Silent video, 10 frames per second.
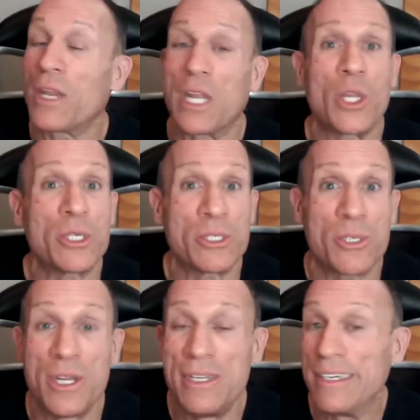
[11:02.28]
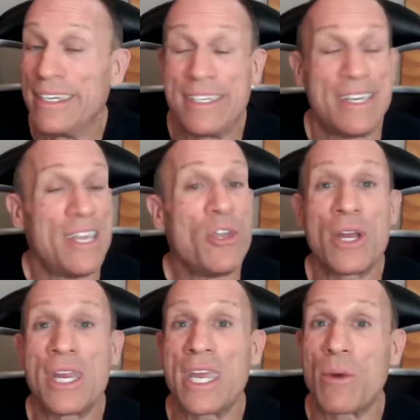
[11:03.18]
and it looks good, you're
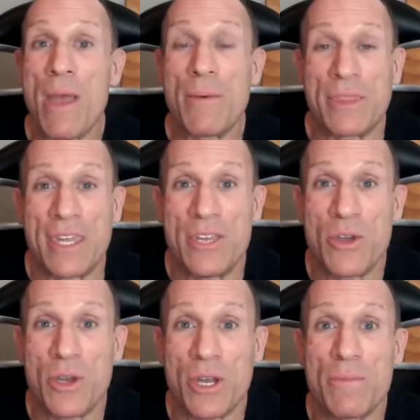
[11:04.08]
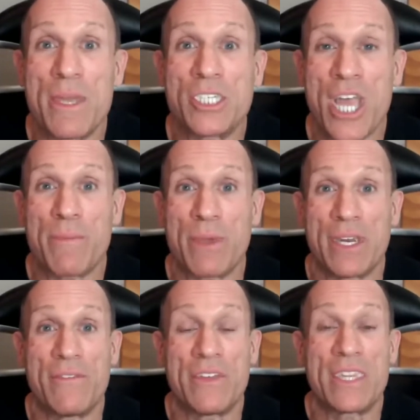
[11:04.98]
going to get away with it and you're going to be a
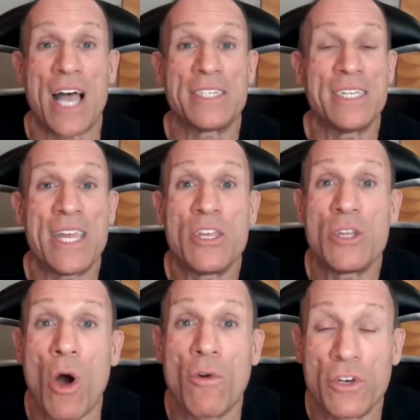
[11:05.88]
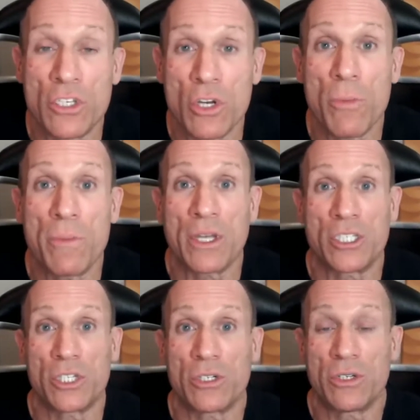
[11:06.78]
champion. If it doesn't and you overdo it
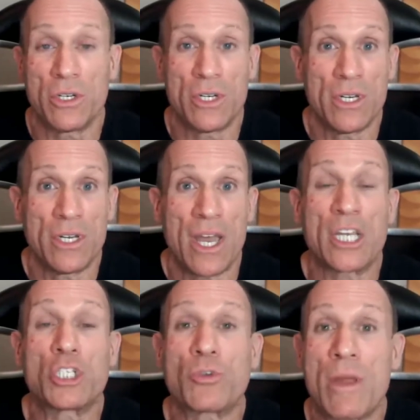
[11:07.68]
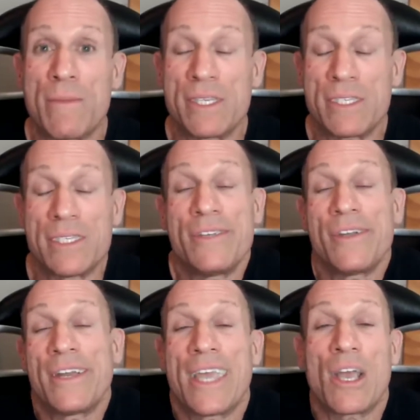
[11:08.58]
because you're an extremist,
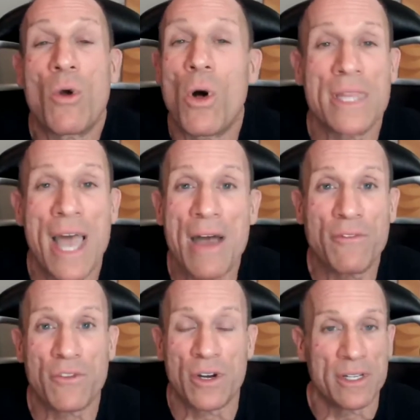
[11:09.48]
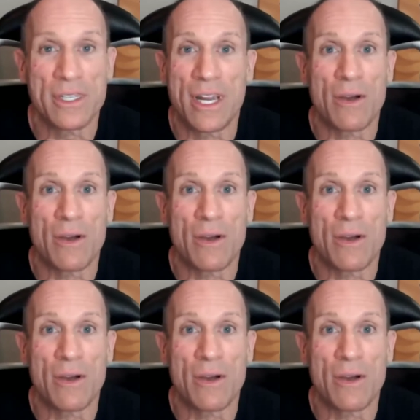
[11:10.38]
you're going to get called out for it, you know?